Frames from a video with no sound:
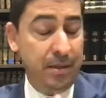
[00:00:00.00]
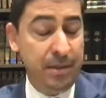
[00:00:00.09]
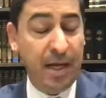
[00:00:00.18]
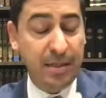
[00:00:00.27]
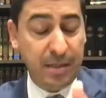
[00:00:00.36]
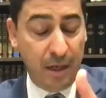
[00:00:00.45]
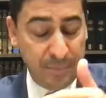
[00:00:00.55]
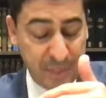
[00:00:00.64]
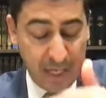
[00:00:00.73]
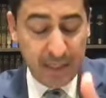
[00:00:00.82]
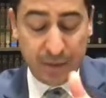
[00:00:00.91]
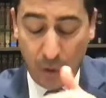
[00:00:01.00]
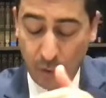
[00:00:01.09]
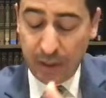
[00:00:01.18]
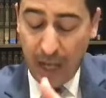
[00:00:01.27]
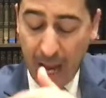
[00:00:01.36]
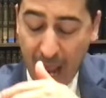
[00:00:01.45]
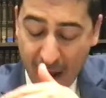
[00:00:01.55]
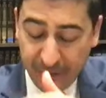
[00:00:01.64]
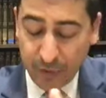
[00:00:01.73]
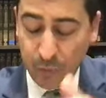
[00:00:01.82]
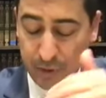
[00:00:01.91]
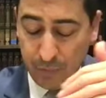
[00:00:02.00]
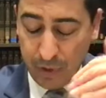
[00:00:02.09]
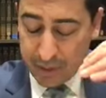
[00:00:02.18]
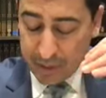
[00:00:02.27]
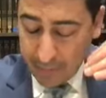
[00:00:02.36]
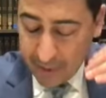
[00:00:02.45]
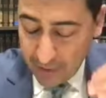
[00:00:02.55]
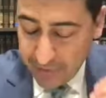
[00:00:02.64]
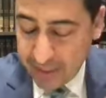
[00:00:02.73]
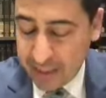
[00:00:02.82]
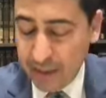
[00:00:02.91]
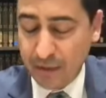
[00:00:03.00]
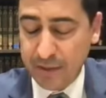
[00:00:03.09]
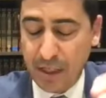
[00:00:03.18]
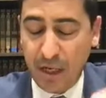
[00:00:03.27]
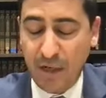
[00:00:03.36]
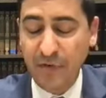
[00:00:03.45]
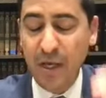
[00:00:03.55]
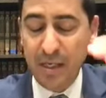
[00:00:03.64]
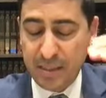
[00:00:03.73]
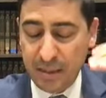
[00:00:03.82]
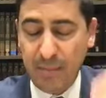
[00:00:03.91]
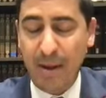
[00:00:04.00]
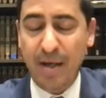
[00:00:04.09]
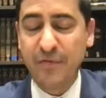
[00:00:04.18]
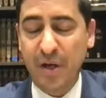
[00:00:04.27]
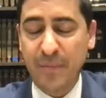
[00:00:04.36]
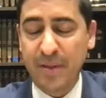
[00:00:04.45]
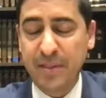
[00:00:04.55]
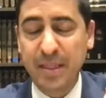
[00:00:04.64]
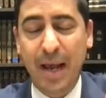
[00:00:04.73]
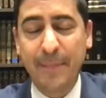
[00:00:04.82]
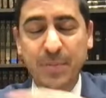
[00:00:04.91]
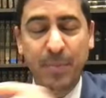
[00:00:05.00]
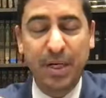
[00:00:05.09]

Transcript: that obtains only after when, when it's coming on the heels of some amount of time that's elapsed.